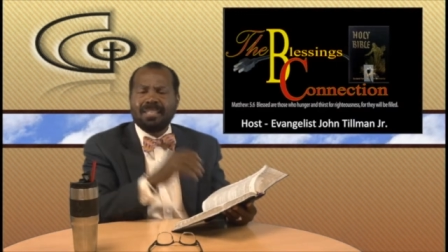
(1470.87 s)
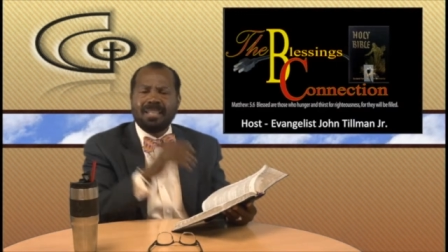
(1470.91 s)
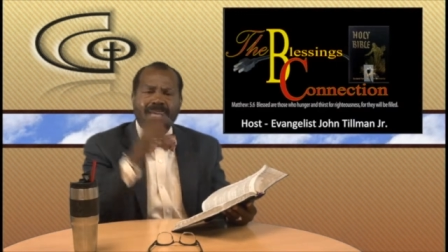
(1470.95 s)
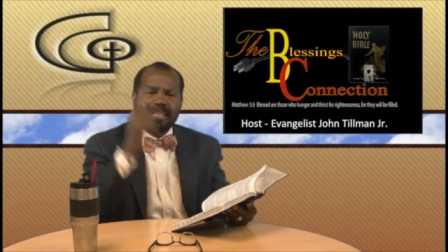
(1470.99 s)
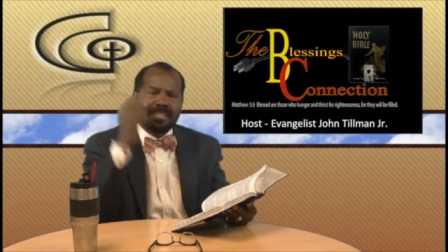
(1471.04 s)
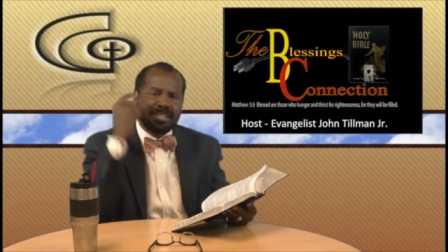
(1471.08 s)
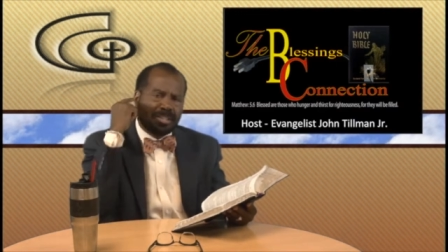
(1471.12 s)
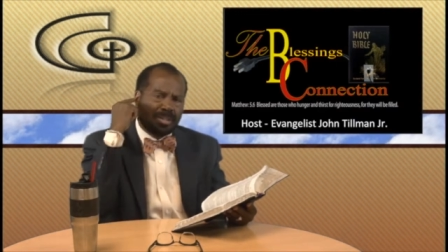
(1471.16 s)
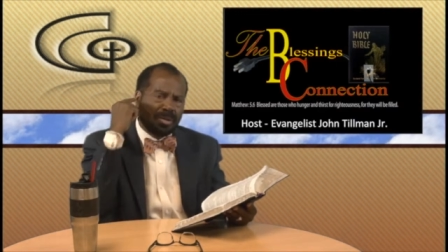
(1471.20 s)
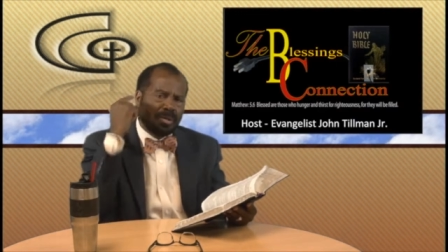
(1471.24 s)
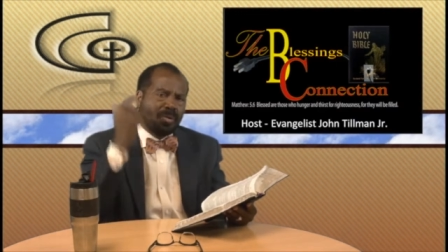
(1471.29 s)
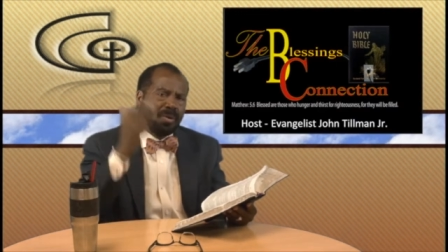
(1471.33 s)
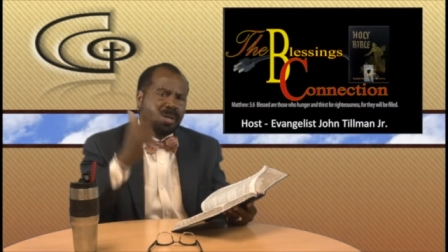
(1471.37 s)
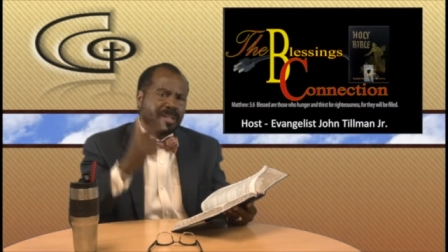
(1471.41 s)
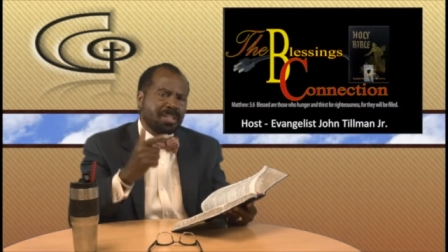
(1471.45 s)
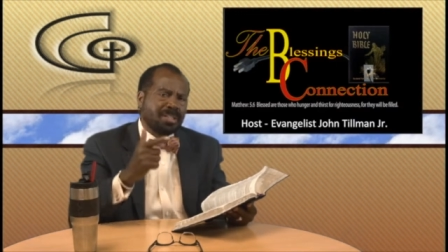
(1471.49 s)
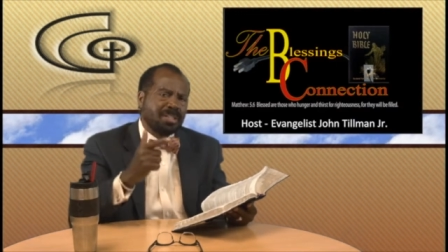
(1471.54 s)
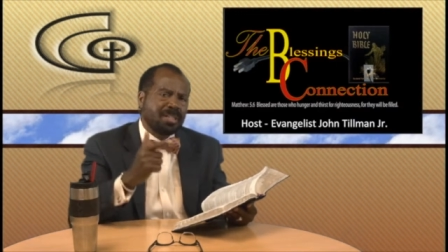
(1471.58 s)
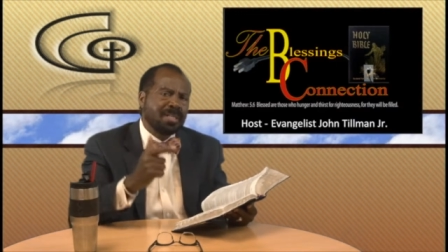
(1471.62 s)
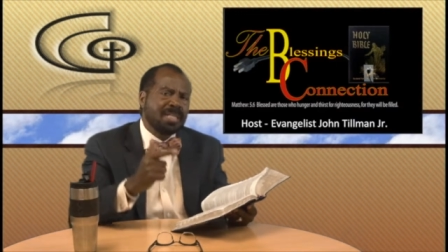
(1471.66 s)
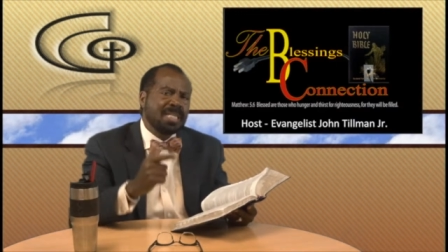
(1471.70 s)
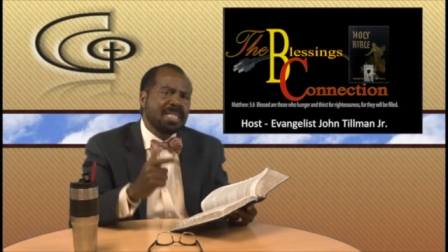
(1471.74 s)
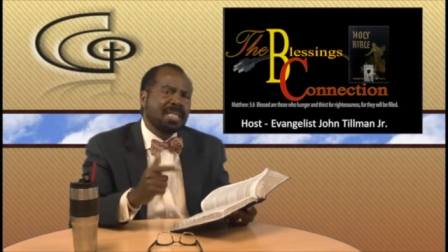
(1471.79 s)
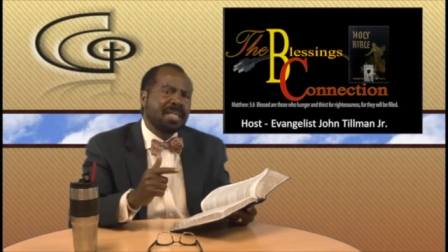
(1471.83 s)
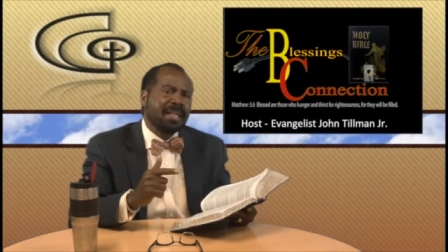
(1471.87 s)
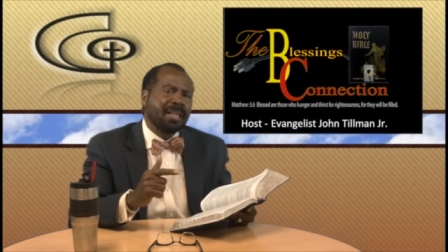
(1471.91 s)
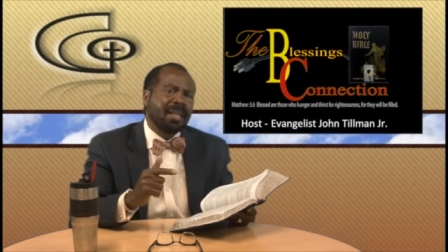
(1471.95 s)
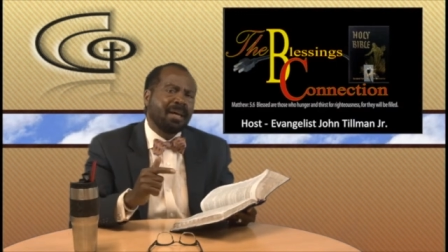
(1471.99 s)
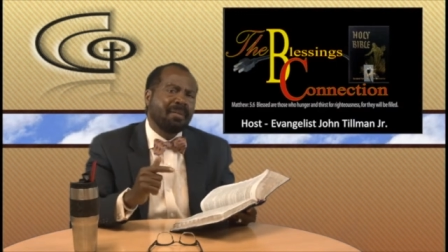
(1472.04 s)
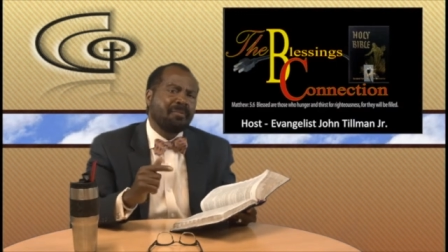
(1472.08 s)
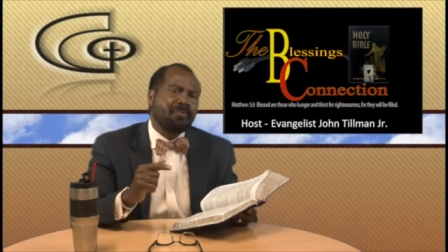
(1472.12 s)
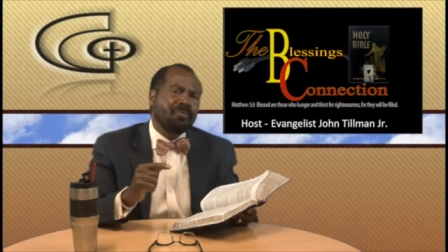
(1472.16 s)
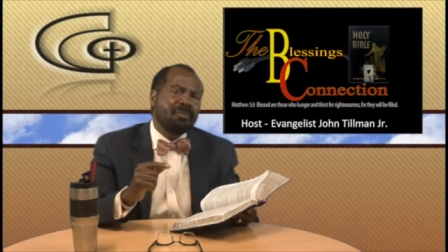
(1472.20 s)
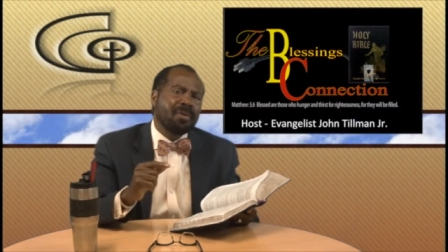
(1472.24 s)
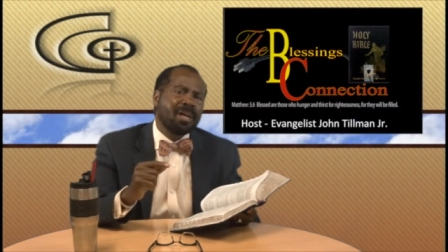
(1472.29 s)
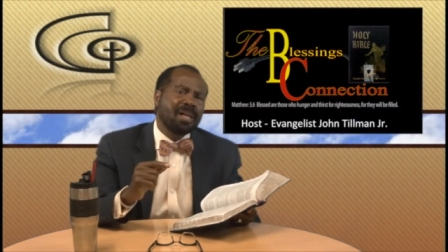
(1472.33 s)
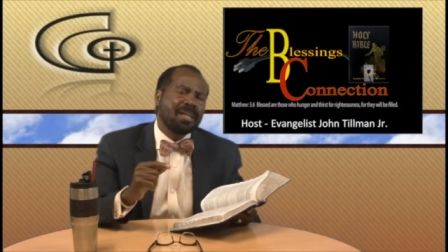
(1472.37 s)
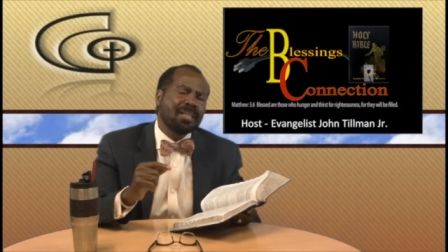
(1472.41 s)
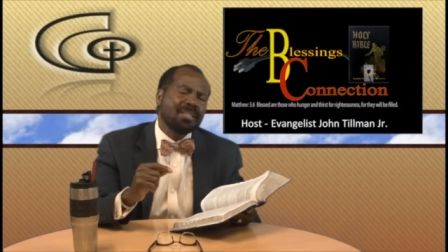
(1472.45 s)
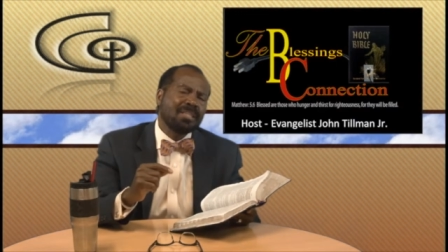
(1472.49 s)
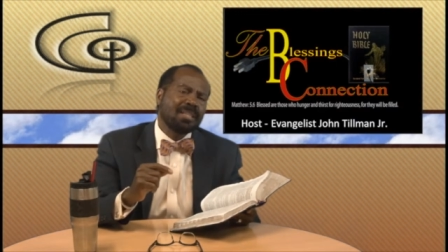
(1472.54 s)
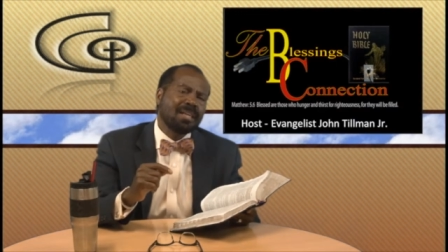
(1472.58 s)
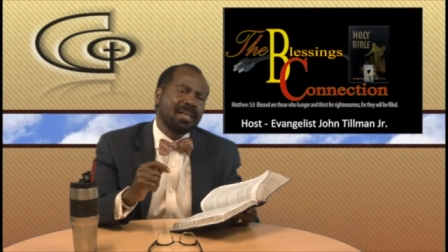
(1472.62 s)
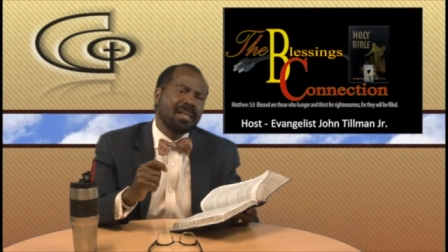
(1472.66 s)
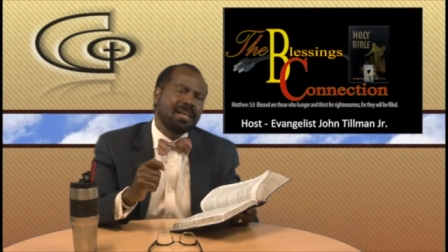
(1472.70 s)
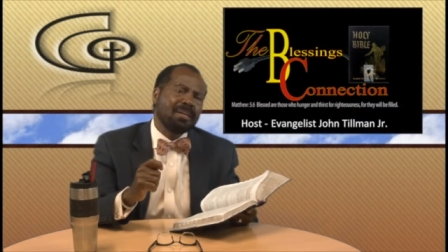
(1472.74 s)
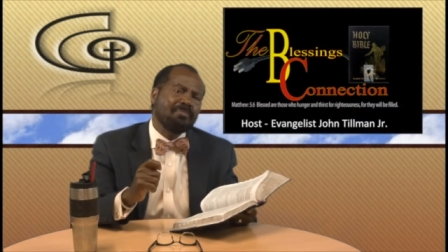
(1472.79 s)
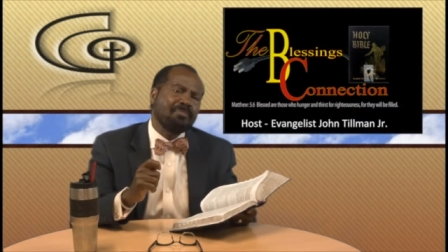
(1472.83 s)
That's the question that rings
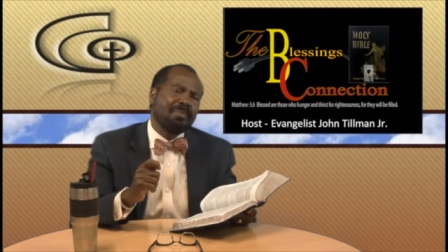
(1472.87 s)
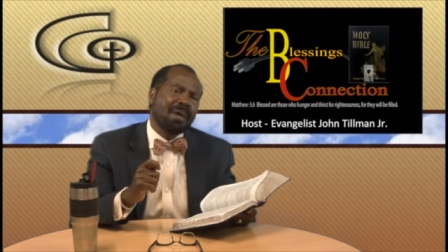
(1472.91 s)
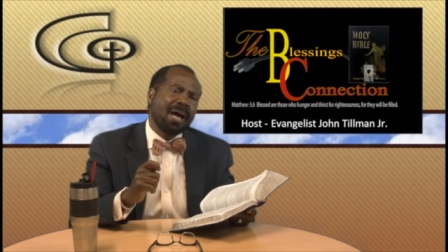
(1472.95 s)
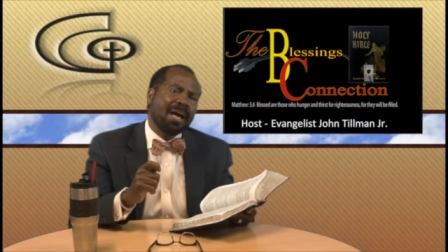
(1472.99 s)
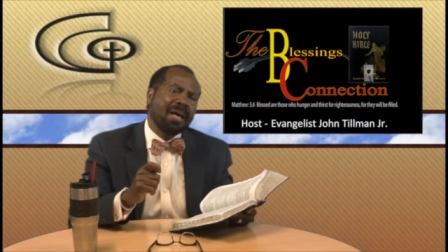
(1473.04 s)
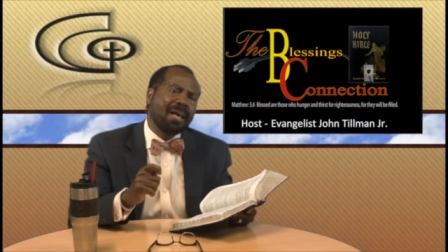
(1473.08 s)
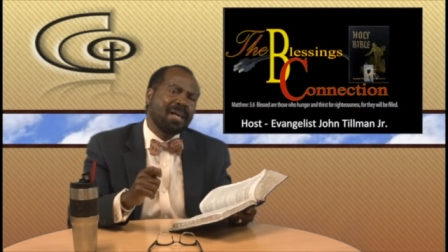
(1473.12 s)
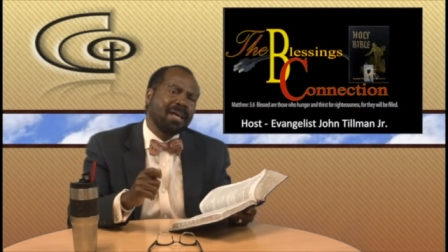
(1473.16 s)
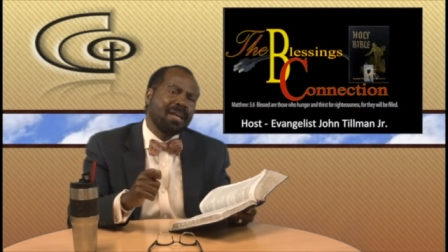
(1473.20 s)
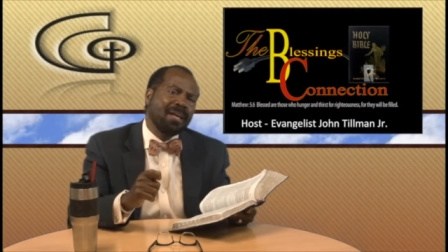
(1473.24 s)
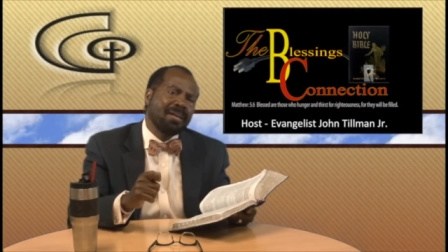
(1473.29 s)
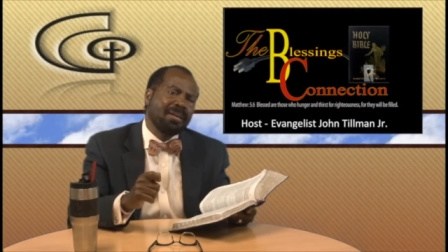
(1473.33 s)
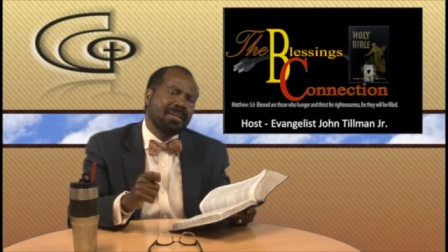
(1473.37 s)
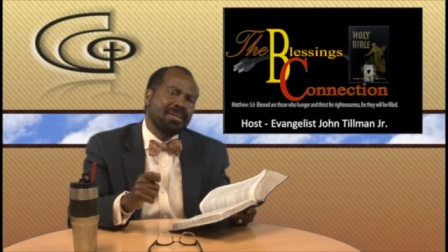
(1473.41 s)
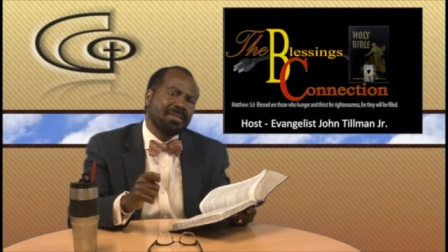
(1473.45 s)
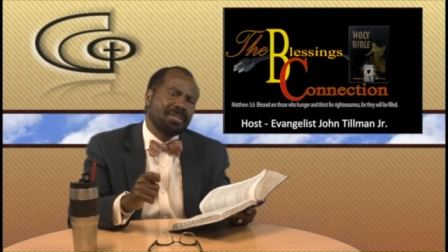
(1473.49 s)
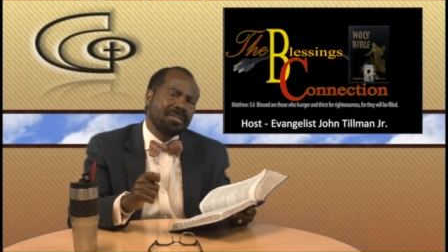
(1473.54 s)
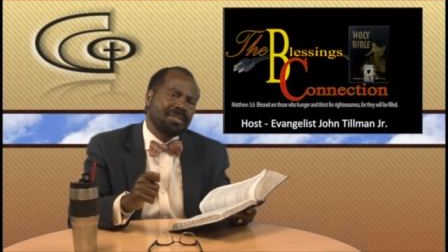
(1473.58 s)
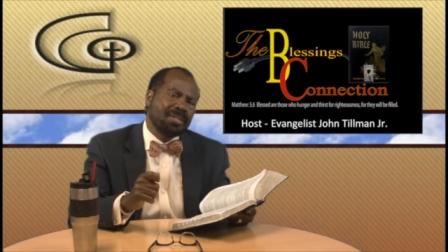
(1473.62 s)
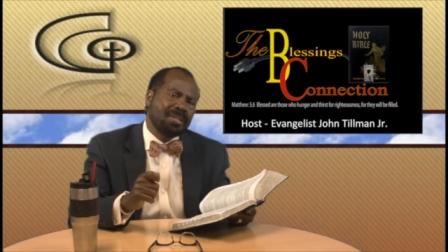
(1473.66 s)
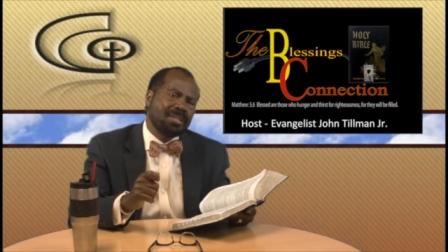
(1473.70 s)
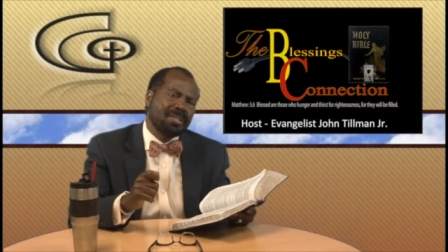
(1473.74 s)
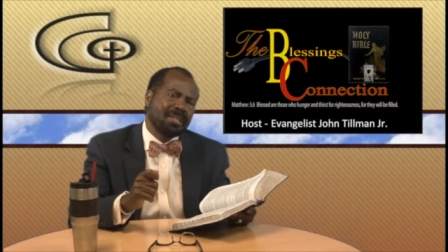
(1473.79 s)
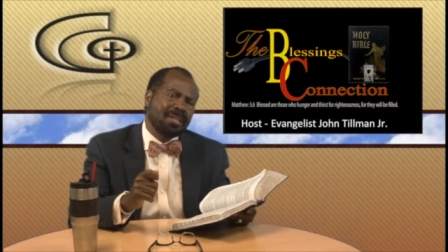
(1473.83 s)
in my ears